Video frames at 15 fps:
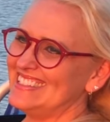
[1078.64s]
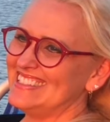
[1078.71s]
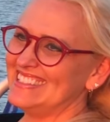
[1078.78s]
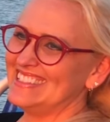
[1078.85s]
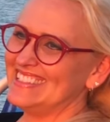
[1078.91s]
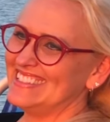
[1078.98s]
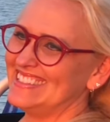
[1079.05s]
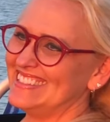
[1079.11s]

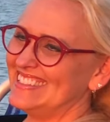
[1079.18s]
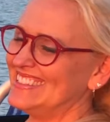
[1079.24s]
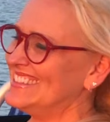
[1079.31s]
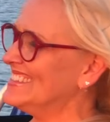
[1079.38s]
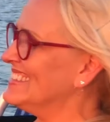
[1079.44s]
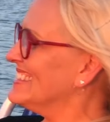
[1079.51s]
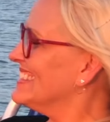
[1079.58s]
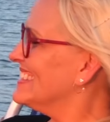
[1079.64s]

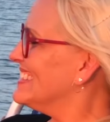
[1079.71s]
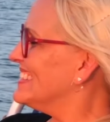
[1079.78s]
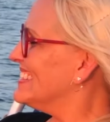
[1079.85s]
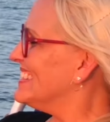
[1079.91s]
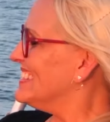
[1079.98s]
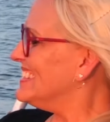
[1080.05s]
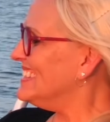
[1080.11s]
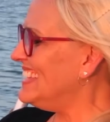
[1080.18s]

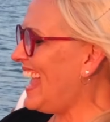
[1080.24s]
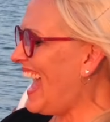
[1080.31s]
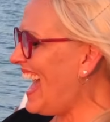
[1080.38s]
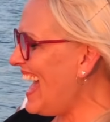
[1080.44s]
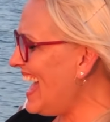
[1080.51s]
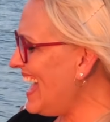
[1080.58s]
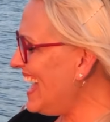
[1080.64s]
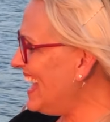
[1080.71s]

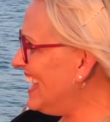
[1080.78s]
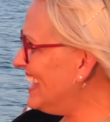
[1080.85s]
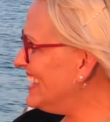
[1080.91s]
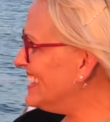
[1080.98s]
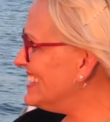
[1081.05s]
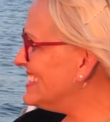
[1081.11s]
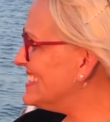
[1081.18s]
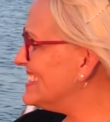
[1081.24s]

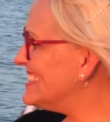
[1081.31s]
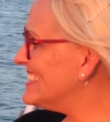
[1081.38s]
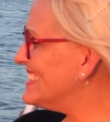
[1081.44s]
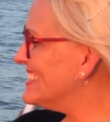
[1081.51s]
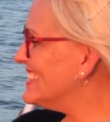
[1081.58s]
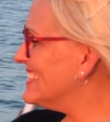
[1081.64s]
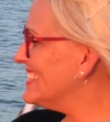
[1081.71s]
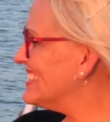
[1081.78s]

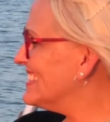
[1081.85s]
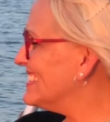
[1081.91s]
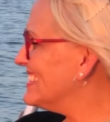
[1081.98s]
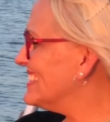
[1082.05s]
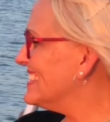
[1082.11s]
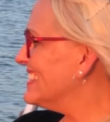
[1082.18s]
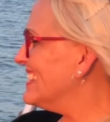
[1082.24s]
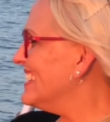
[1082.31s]

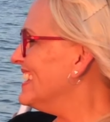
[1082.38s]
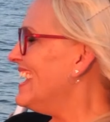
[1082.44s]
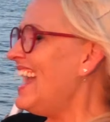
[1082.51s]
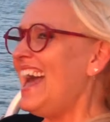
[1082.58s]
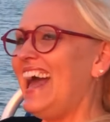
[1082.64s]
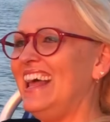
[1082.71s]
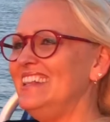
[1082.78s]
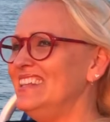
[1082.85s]

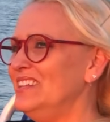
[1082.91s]
This person isn't speaking.